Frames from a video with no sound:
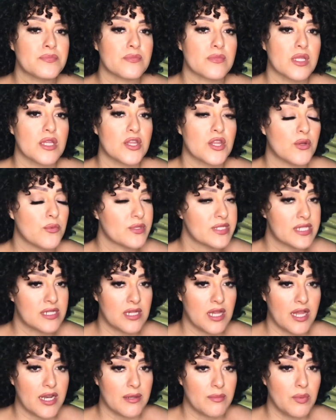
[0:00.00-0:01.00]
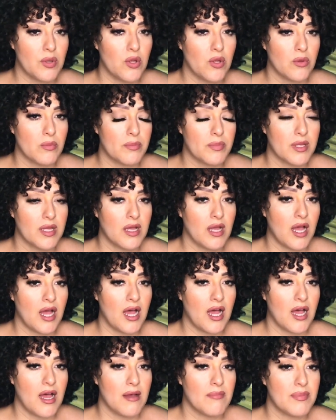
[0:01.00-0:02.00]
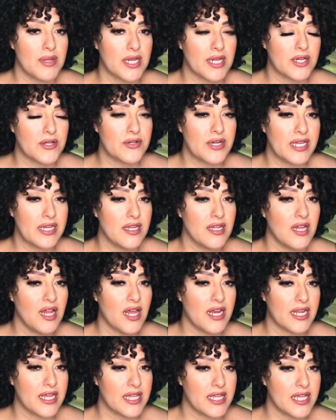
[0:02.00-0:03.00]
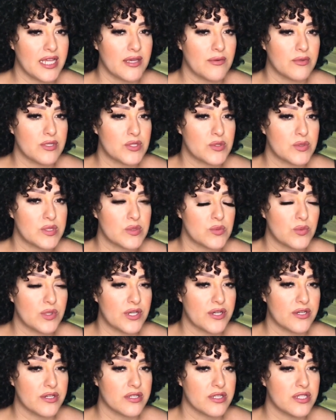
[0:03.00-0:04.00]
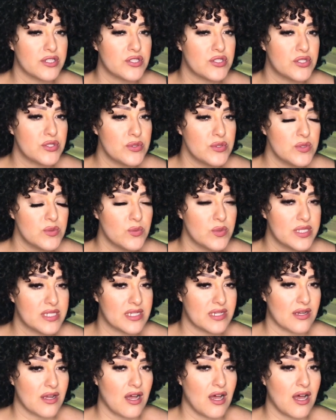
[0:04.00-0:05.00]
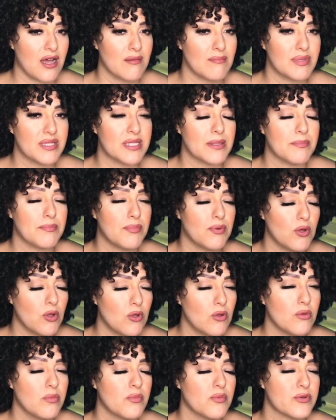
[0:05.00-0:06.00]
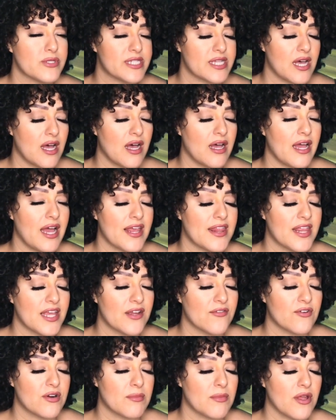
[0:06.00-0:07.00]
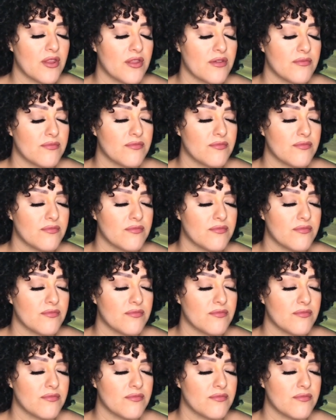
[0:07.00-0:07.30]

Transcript: there wasn't a lot of pulp, but it created a lot of heat, which was weird. The juice wasn't hot, but the pulp was hot. I think from all the